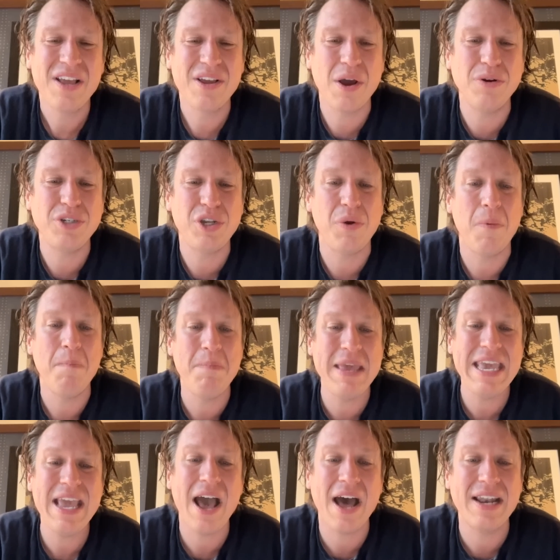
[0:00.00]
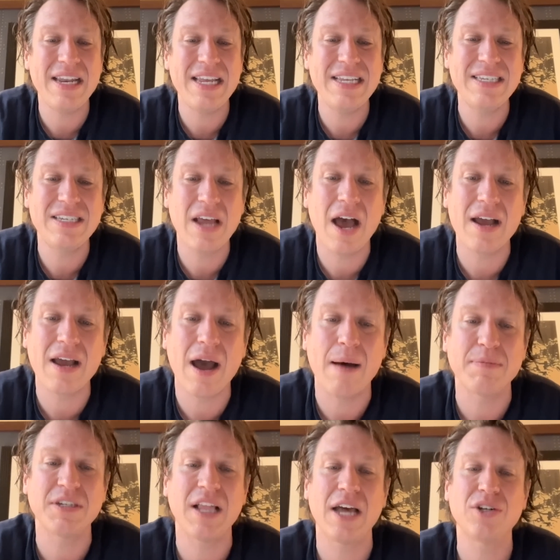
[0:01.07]
go to
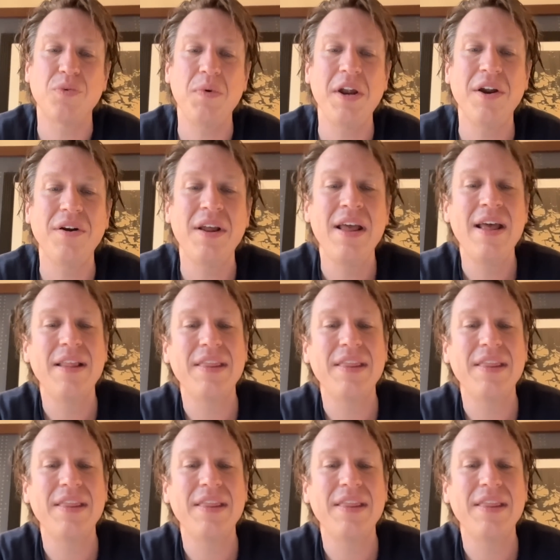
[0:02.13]
MeUndies.com/weird.